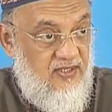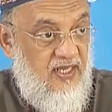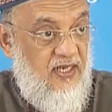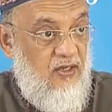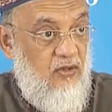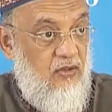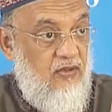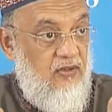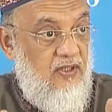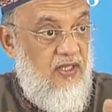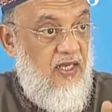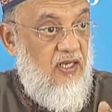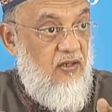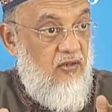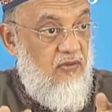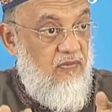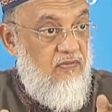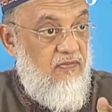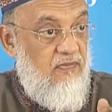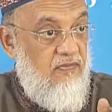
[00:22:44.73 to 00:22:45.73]
They
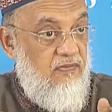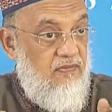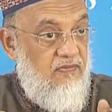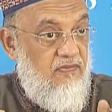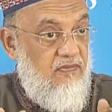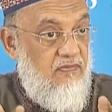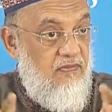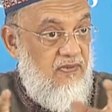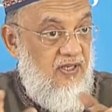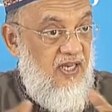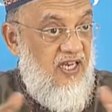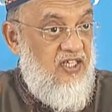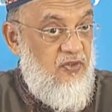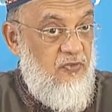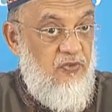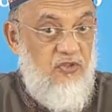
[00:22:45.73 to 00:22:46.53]
are cars